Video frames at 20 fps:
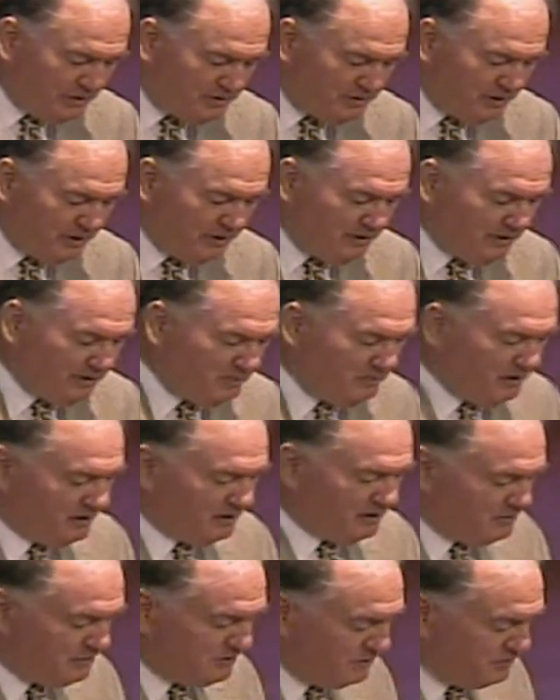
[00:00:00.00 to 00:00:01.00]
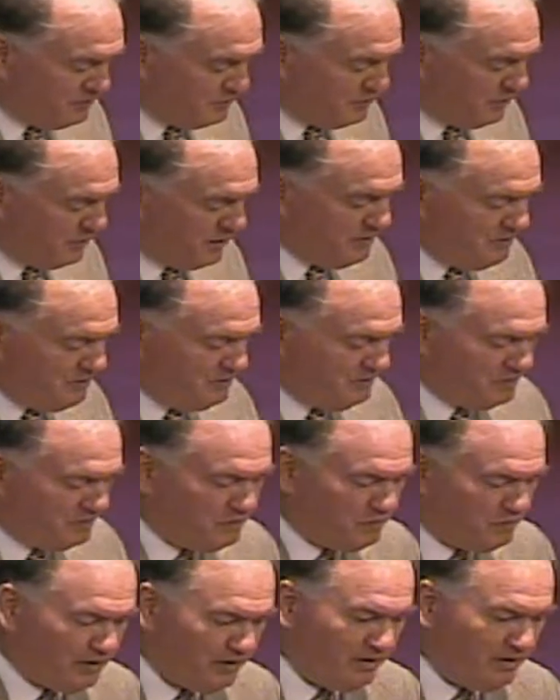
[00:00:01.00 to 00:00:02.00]
we see them in a
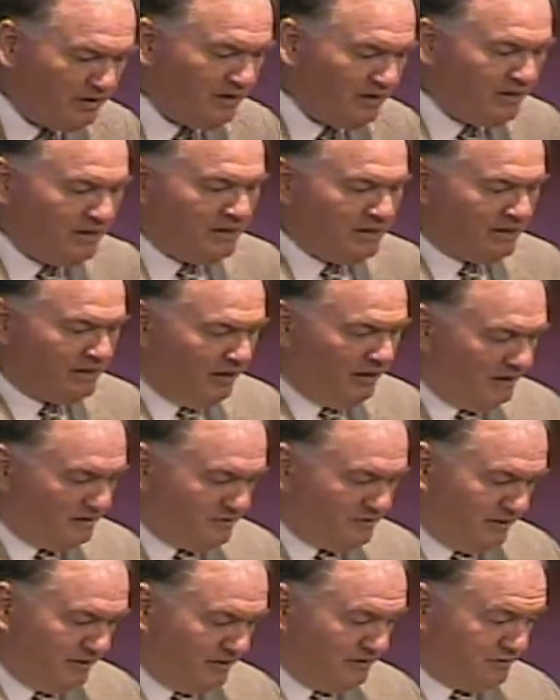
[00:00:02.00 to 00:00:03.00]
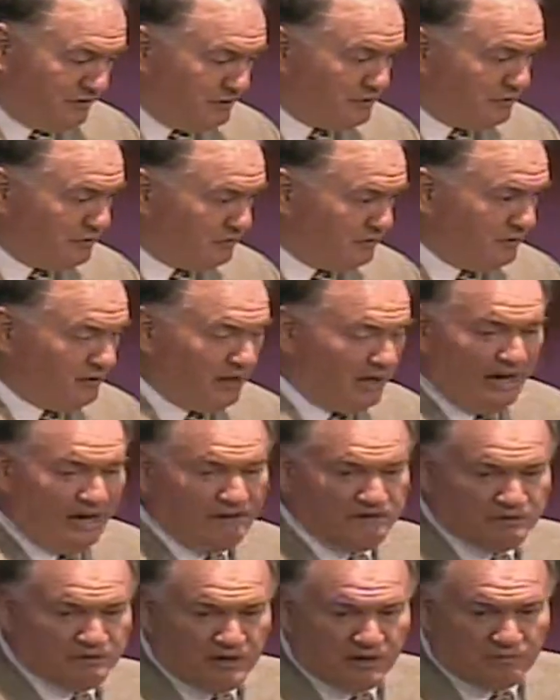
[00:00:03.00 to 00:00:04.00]
situation where God says, Your, your
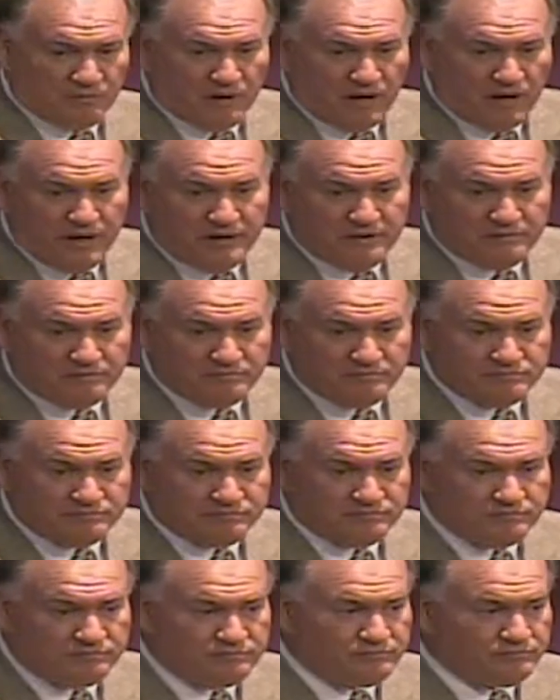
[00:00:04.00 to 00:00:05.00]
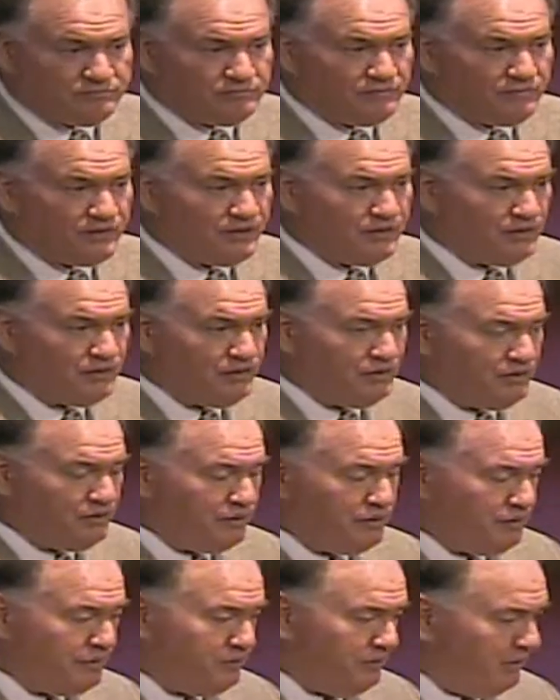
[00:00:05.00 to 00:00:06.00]
life's not right. You,
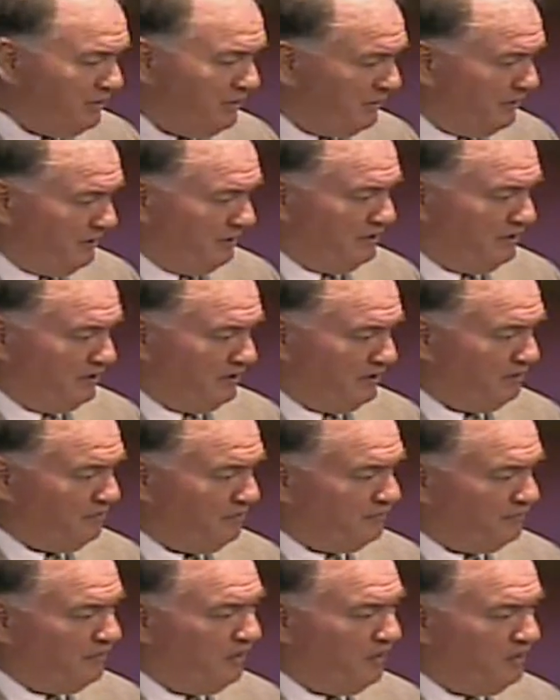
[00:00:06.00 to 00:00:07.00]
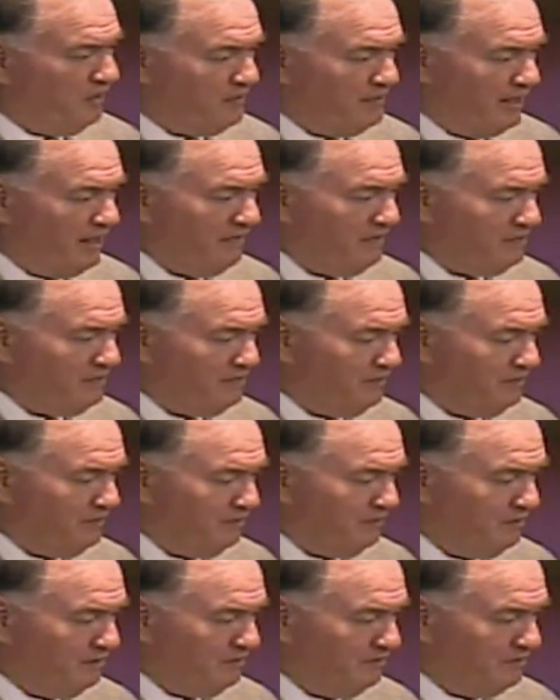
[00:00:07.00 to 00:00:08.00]
you're, you're following
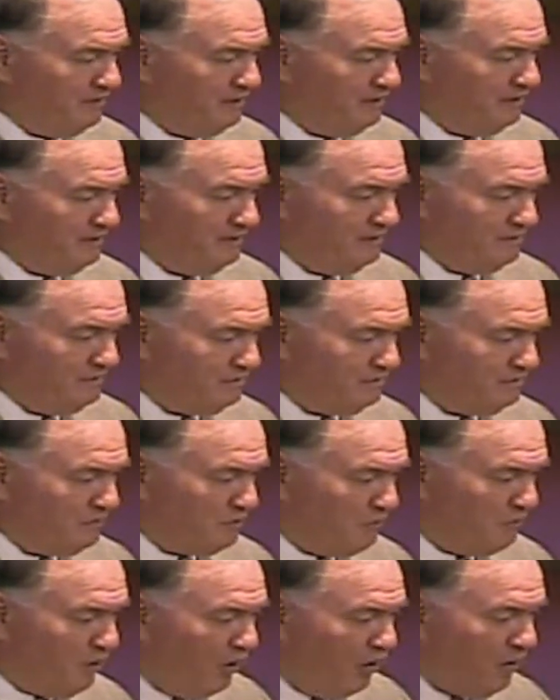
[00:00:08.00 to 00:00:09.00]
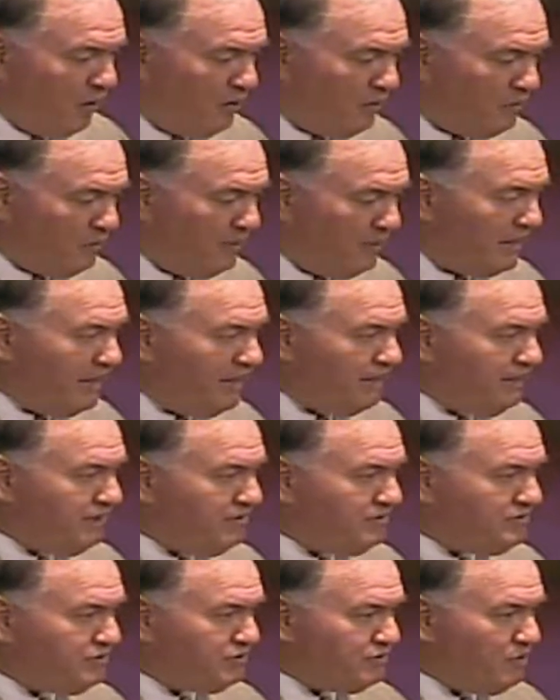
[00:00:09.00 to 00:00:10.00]
after uh, the wrong
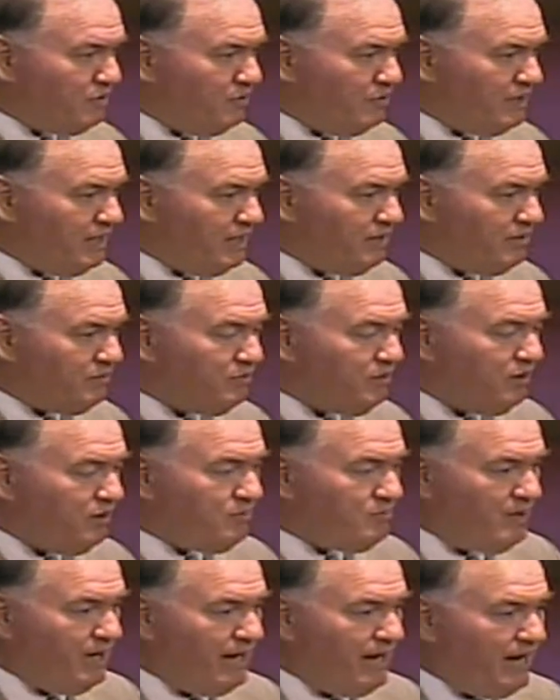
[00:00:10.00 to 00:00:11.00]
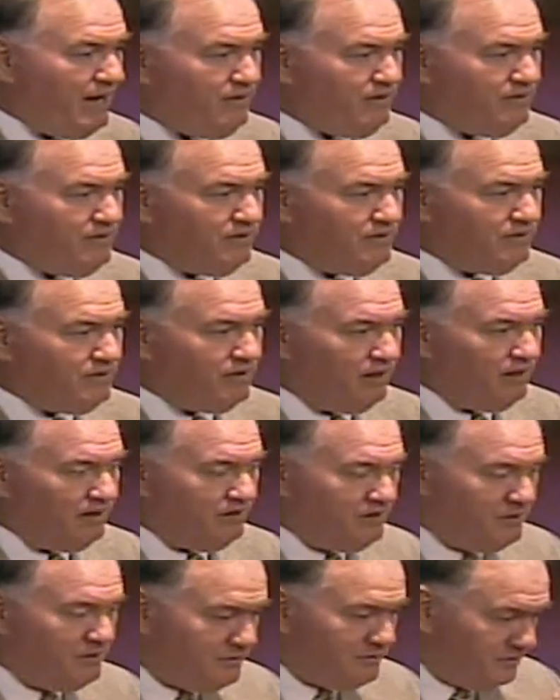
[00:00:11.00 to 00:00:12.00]
ways. You're going down the wrong path.
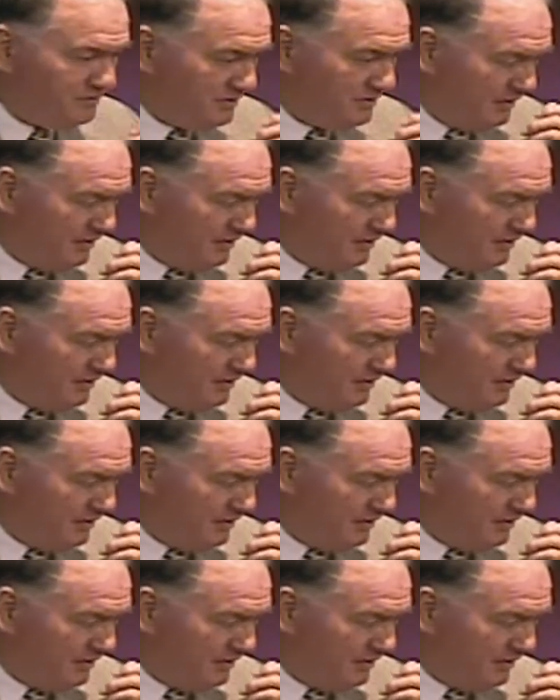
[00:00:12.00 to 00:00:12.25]
Uh, this is